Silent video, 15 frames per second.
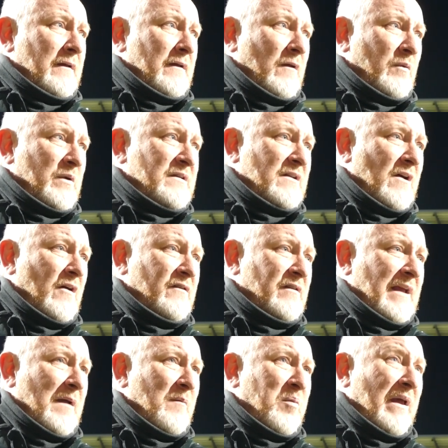You know, we start to
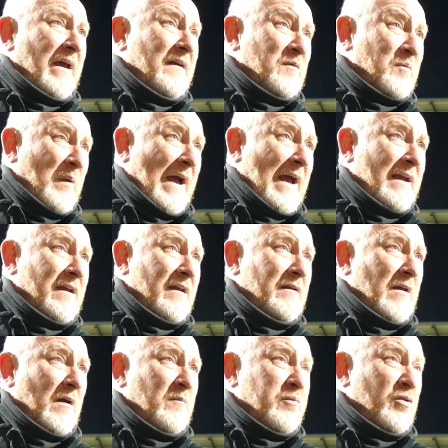get players back
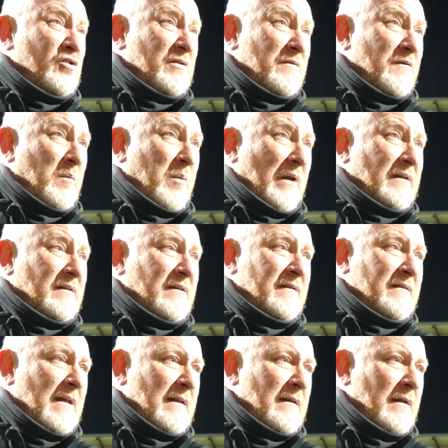and, and pushing for
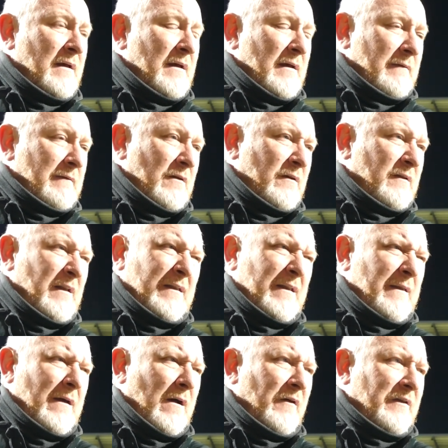places, then, then like I said,
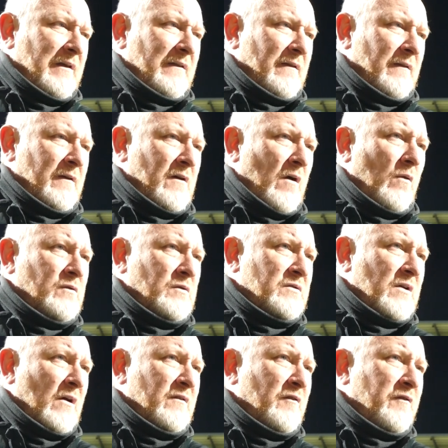that I think that the goals will
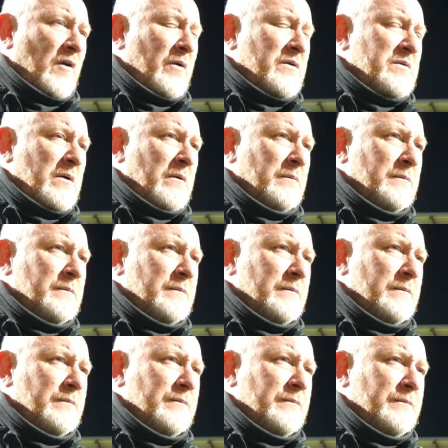start to flow as well.
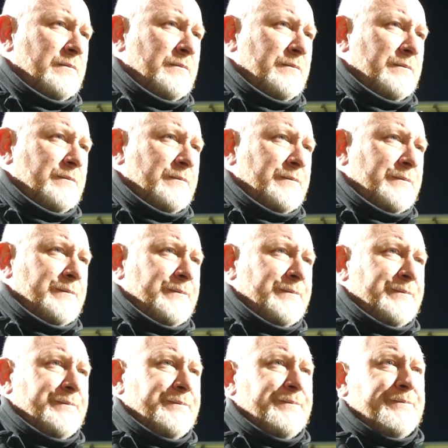You mentioned
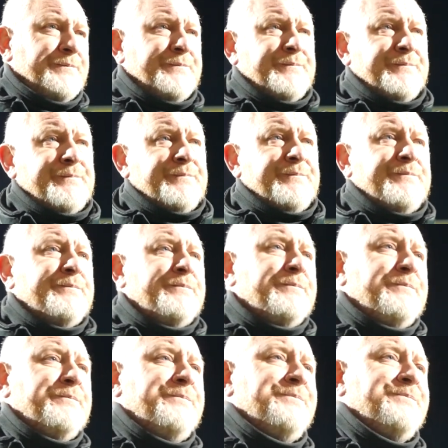earlier about James Dunn
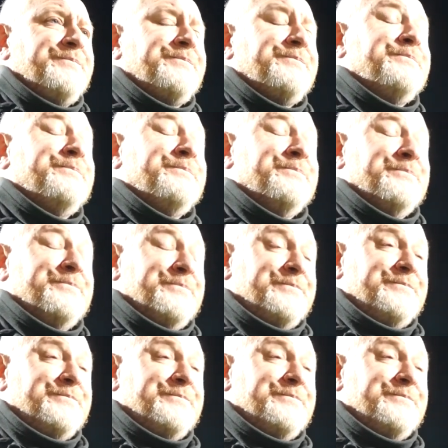being back, and mm. that seemed